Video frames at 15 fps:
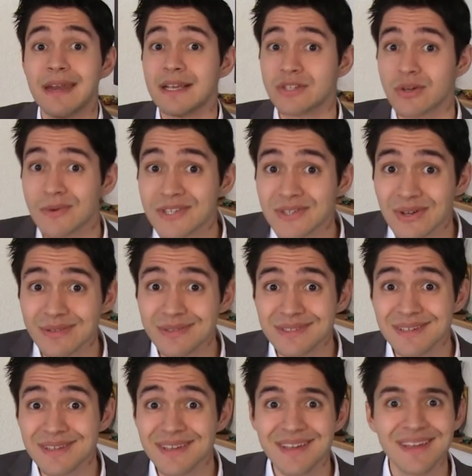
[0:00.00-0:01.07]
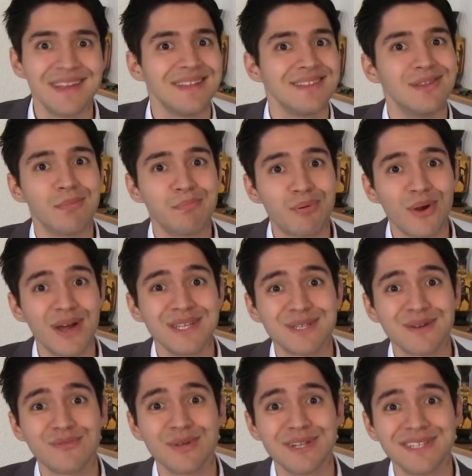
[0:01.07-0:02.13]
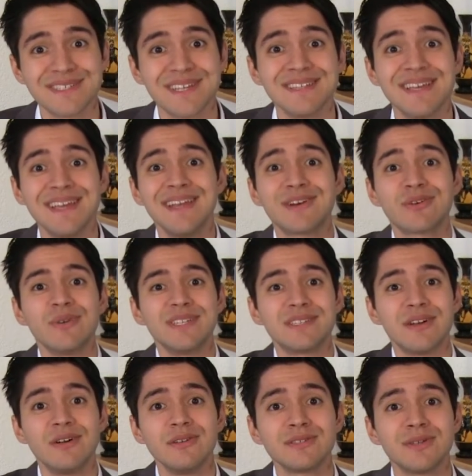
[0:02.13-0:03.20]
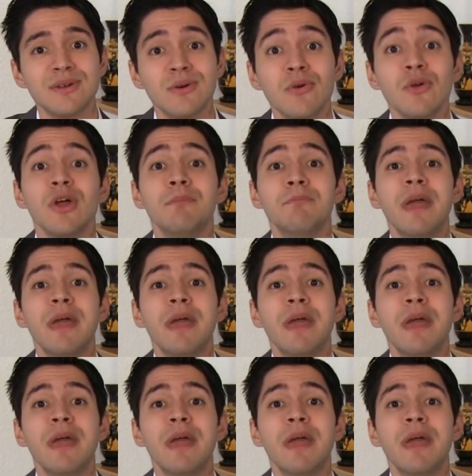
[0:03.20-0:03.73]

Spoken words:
And as a result, the price of real estate increased also,